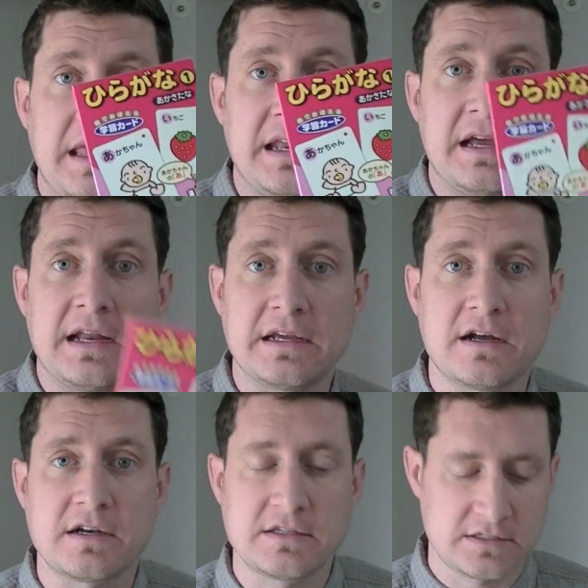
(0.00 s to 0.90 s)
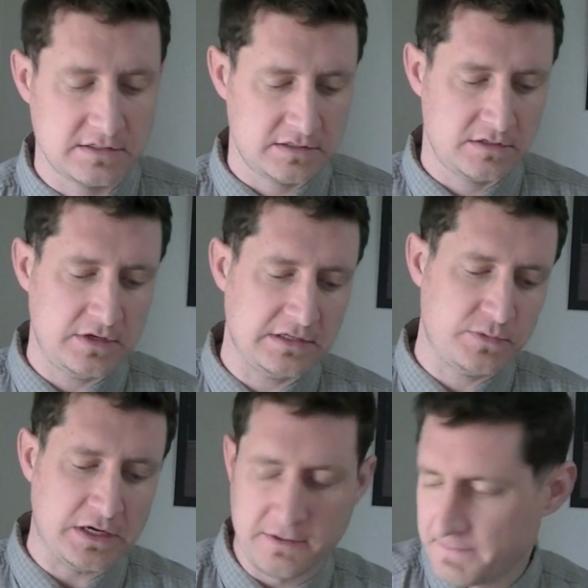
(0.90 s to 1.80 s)
hiragana cards to each
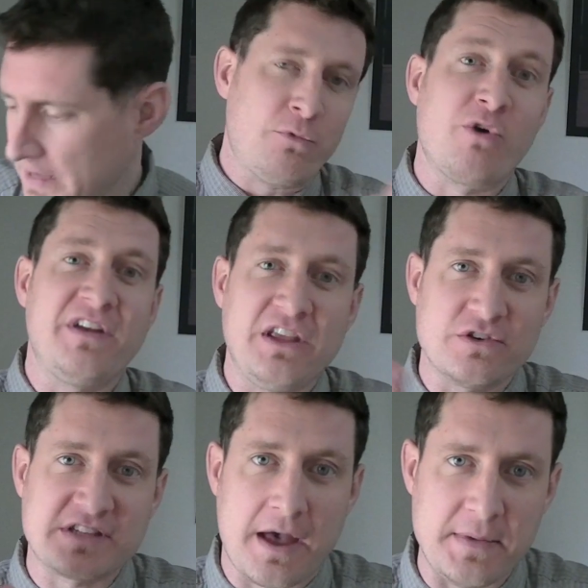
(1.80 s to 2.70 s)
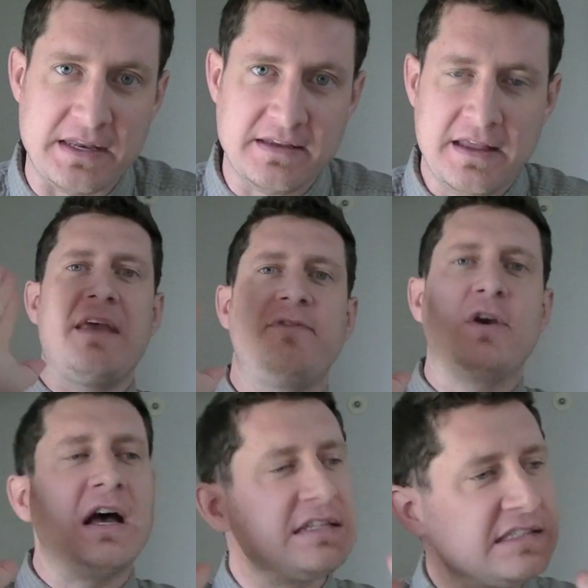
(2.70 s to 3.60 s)
winner. More videos coming. If you
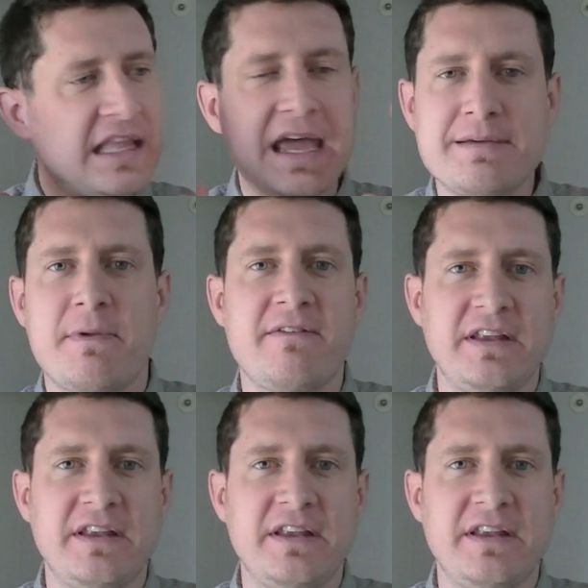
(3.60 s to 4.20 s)
guys like my